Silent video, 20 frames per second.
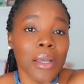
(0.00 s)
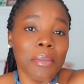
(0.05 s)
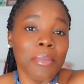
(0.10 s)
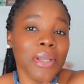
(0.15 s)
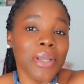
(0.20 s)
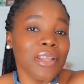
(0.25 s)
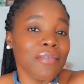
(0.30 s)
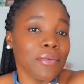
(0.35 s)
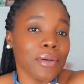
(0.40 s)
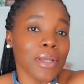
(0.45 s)

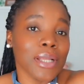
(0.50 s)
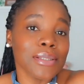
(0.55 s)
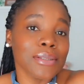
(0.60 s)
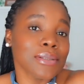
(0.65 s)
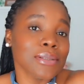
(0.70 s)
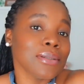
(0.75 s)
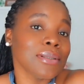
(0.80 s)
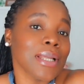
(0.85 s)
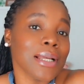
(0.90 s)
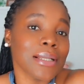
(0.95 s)
But they forget
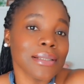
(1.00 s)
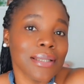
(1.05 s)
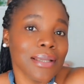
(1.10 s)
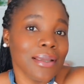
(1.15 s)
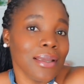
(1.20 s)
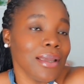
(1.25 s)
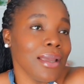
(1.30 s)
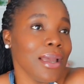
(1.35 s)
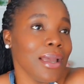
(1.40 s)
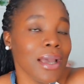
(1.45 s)
to know that
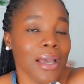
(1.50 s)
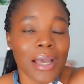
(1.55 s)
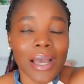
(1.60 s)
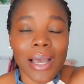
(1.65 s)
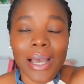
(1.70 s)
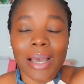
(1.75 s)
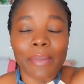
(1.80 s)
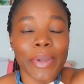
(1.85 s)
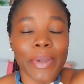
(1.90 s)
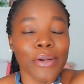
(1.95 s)

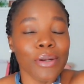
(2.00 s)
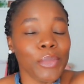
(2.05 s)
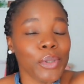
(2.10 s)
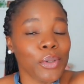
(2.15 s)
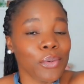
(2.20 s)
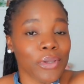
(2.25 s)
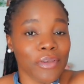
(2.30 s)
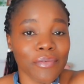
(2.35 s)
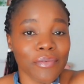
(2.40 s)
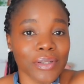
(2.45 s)
I might not be
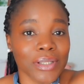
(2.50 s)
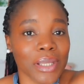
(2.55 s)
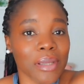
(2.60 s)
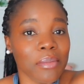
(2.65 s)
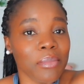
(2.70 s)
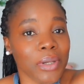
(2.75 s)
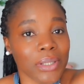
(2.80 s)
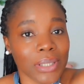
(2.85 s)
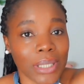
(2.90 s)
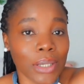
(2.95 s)
cooking for
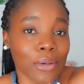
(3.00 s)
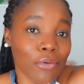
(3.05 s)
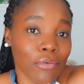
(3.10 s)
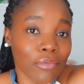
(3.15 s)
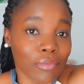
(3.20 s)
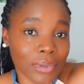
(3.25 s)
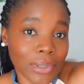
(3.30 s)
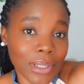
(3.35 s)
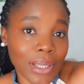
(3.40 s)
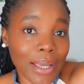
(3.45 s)
them, but I cook
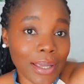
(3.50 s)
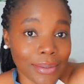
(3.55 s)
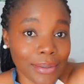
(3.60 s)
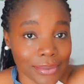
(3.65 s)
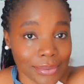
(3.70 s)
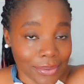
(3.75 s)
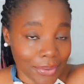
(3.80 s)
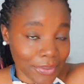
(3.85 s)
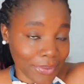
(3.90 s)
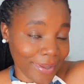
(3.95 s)
for the
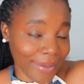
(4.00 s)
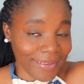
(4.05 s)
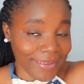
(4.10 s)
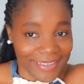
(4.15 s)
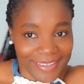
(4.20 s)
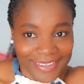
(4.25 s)
guys. Okay.